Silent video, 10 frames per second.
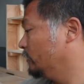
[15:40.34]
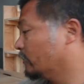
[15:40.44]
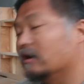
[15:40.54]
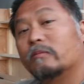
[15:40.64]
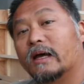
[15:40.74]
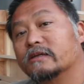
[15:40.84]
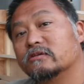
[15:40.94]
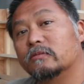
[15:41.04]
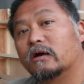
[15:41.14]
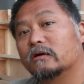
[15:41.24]
we will come back
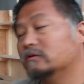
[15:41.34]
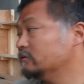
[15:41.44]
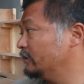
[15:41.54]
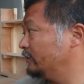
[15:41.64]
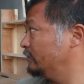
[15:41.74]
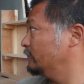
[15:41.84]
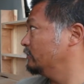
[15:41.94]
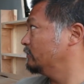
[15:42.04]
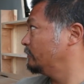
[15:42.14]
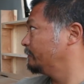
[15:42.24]
tomorrow
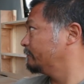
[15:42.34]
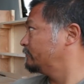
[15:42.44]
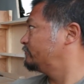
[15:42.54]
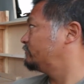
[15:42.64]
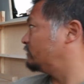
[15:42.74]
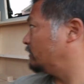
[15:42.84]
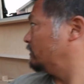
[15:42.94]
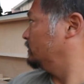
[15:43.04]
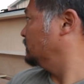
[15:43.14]
and start